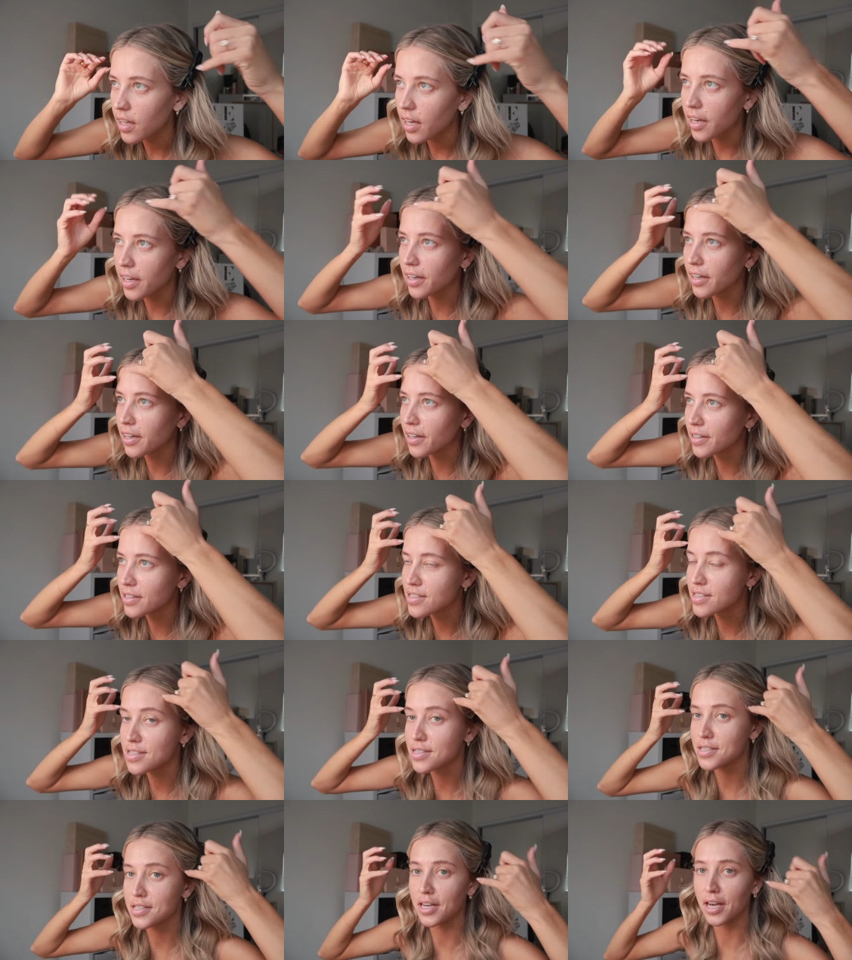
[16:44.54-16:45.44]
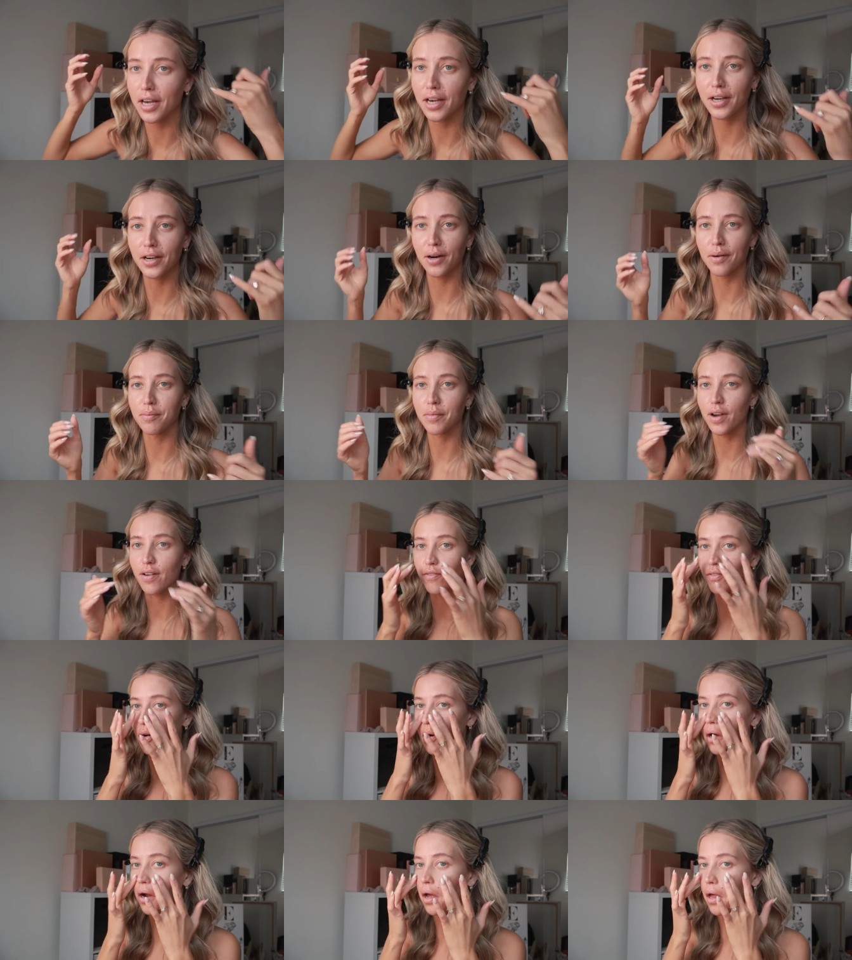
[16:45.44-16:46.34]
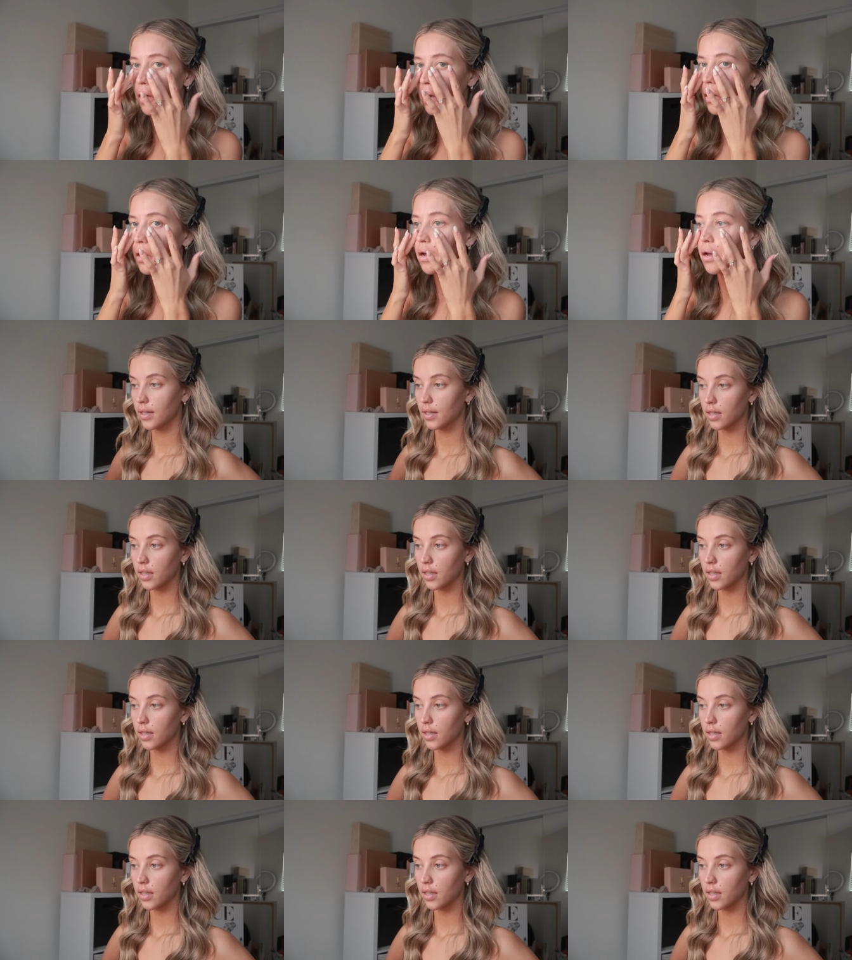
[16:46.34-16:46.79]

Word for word: like stick on my forehead.